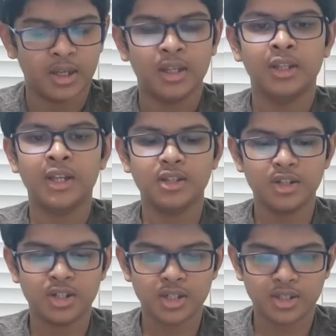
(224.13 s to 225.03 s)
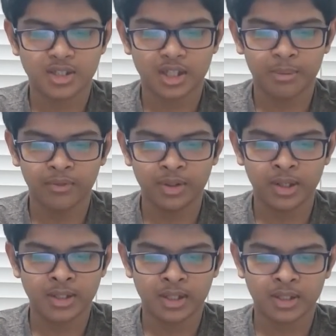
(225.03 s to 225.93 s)
These are just some of the
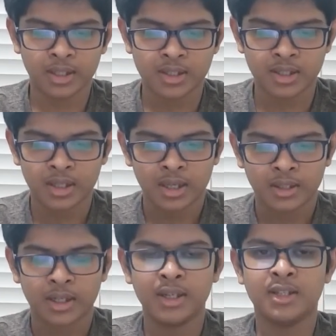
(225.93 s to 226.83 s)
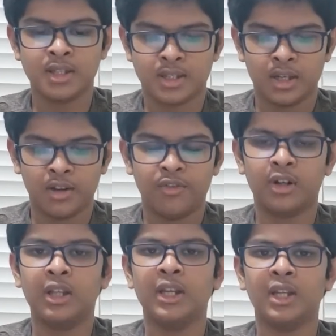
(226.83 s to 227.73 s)
techniques that exist for
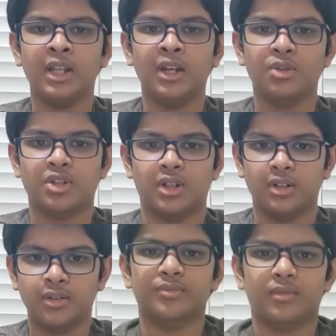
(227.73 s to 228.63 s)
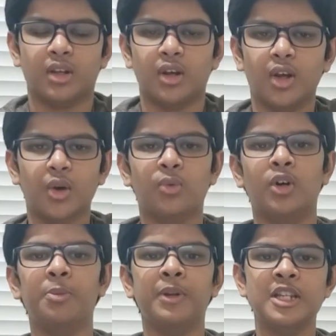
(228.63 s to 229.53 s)
cleaning the ocean. What
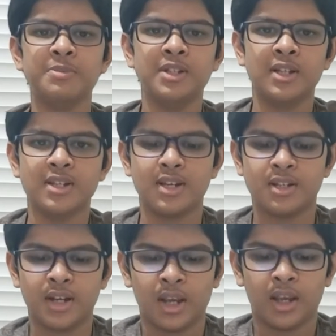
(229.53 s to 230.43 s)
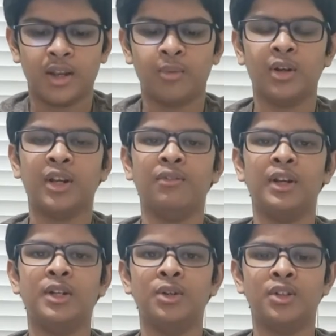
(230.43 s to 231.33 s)
replacements exist, and what can we
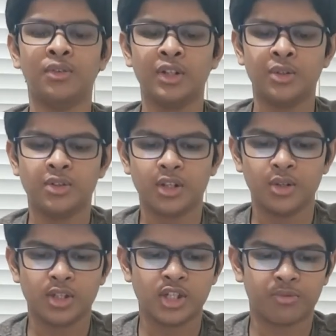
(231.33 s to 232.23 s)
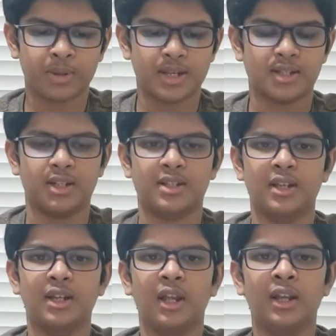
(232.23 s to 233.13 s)
do to reduce the usage of plastics?
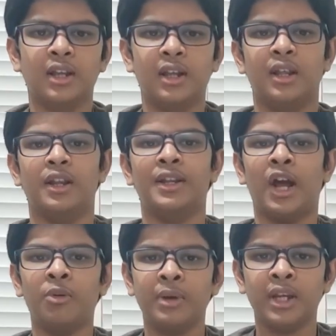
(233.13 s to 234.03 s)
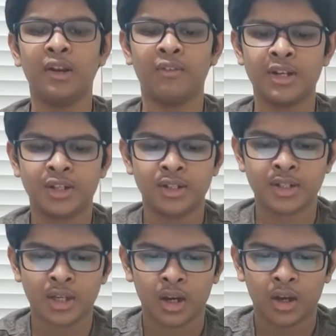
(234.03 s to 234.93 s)
Now many
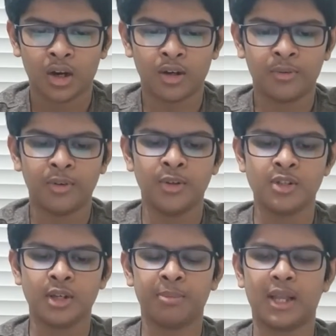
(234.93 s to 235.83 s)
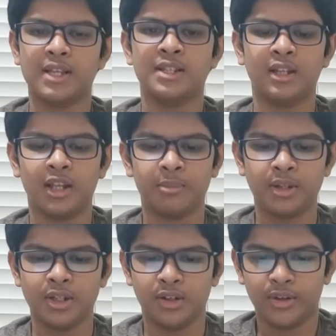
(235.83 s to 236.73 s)
inventors are using plastic-like
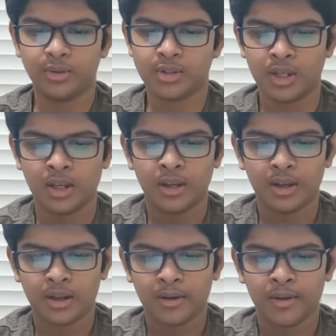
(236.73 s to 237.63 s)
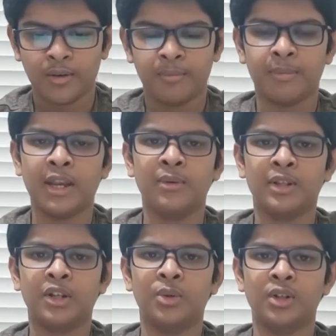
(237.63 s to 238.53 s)
materials made
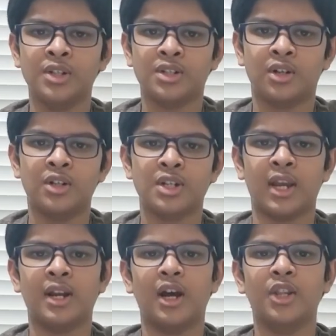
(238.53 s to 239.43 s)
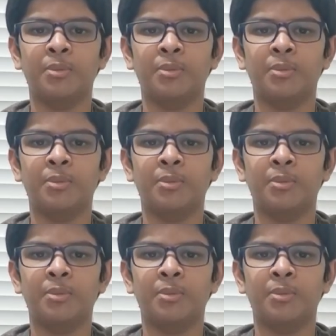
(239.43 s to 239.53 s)
with cornstarch and other